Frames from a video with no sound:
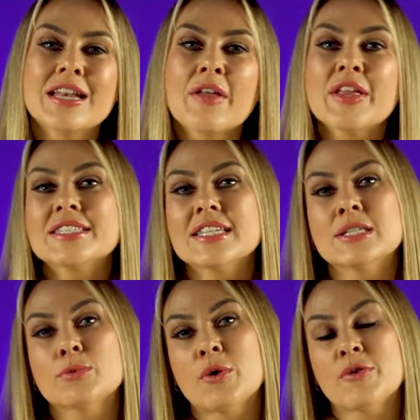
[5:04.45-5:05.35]
Now, this
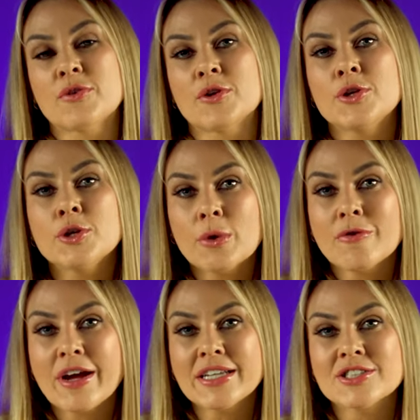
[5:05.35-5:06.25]
is one of the newer
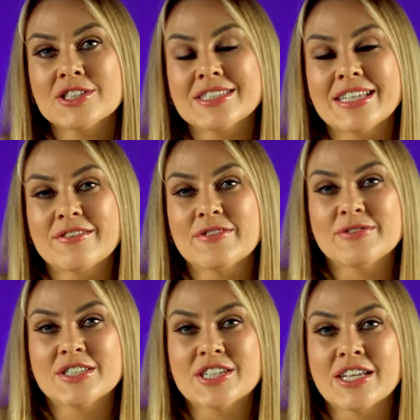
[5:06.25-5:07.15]
ranges in the
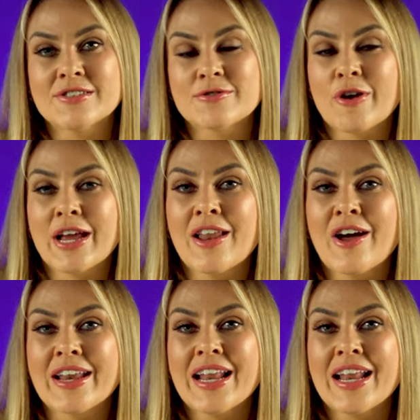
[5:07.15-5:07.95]
50 Shades of Grey line,